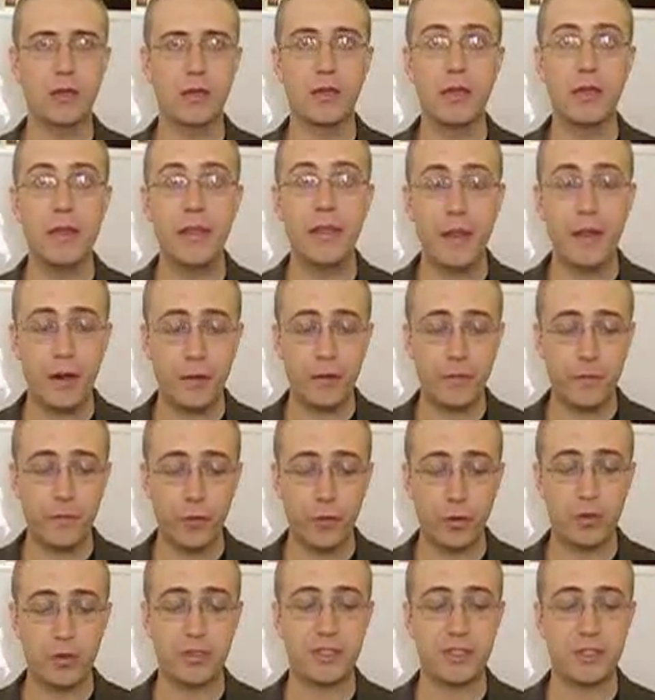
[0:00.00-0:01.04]

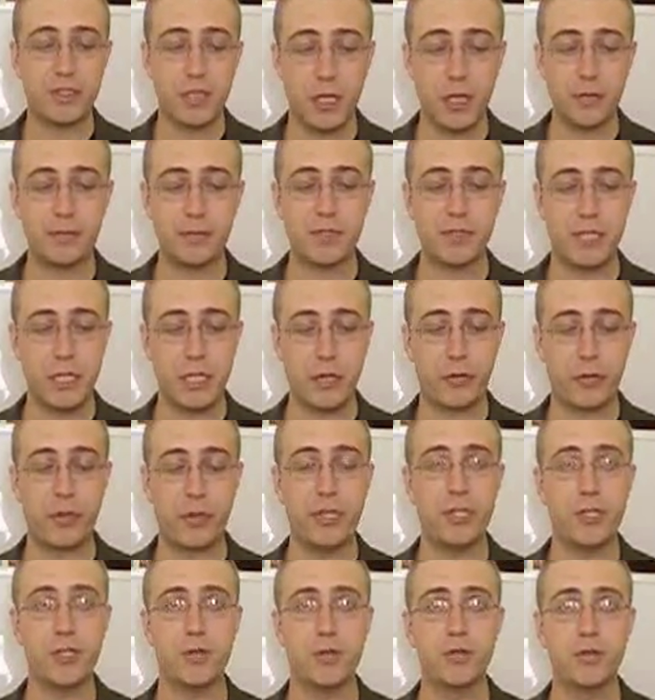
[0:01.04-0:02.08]
Therefore, some sea
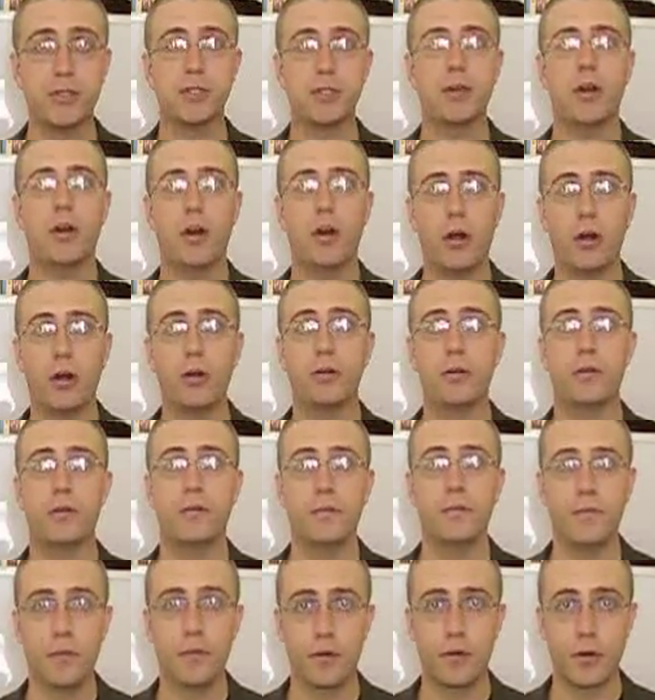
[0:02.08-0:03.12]
creatures are
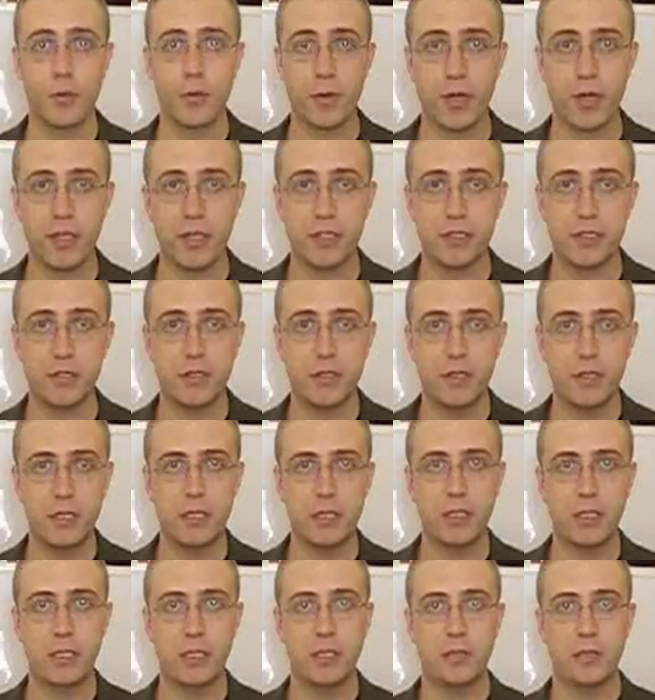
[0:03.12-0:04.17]
vertebrates.
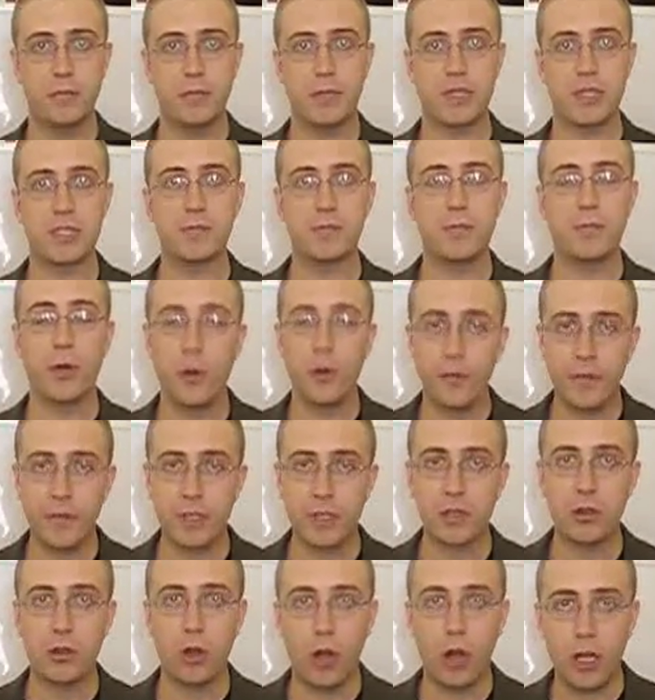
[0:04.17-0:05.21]
Makes perfect
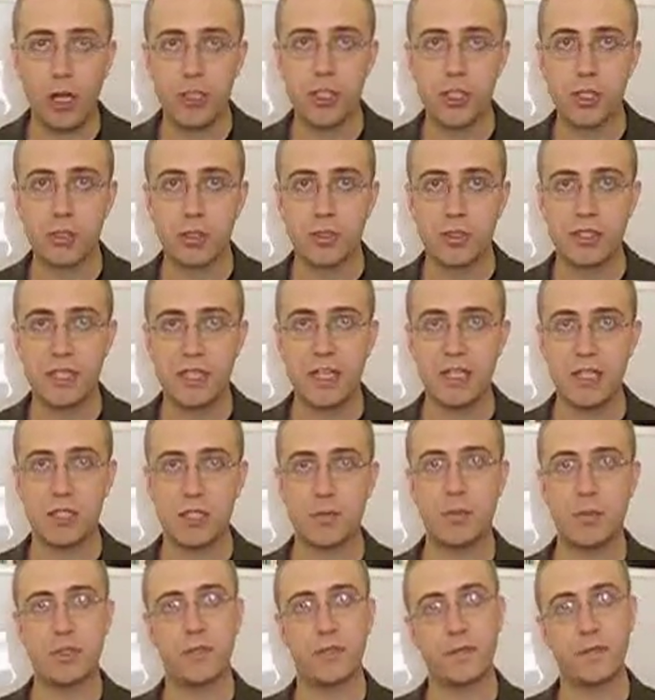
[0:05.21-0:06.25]
logical sense,
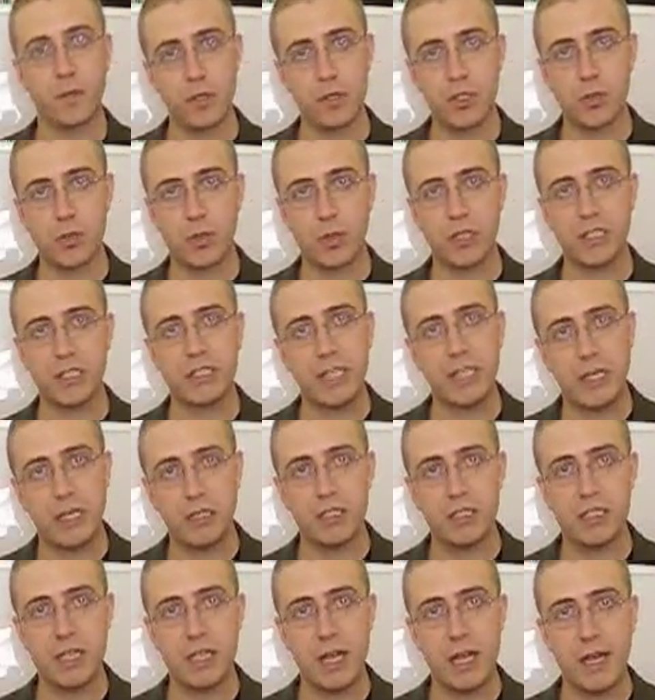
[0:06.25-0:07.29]
but the first one to tell
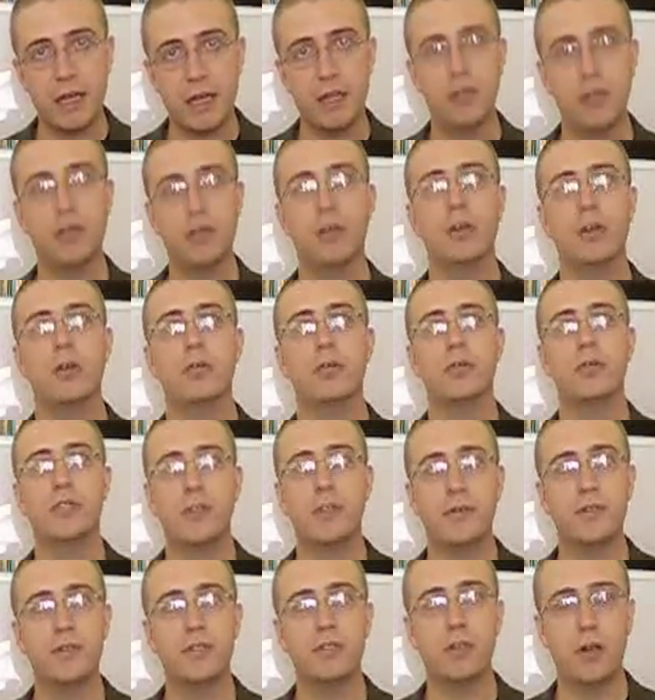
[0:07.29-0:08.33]
us that was
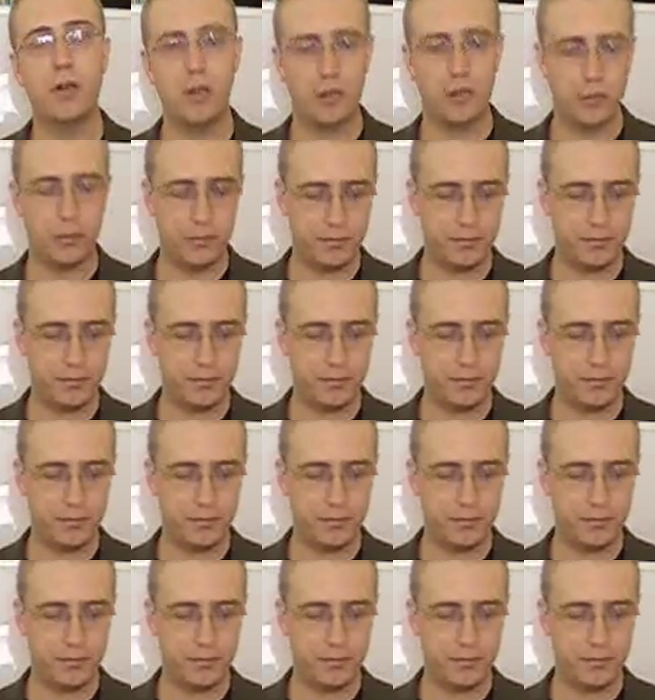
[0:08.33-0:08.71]
Aristotle.